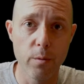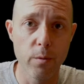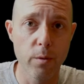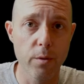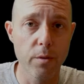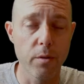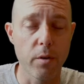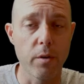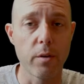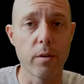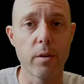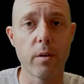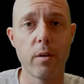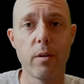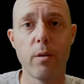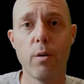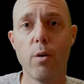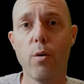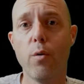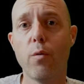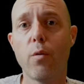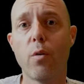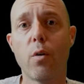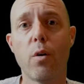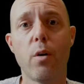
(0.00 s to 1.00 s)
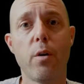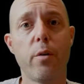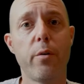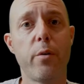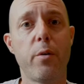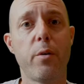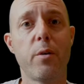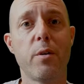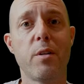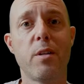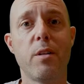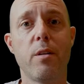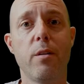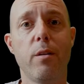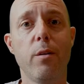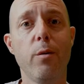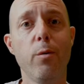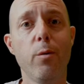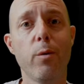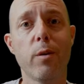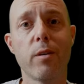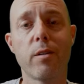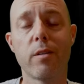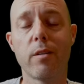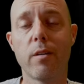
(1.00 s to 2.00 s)
we're talking over 100
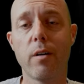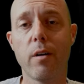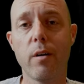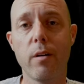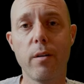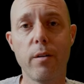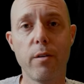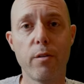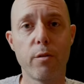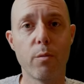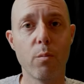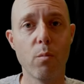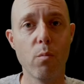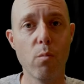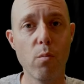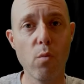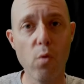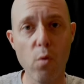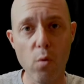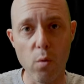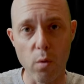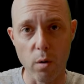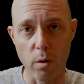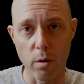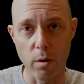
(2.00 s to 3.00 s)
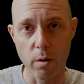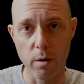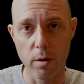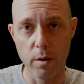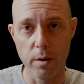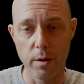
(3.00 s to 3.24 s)
US dollars more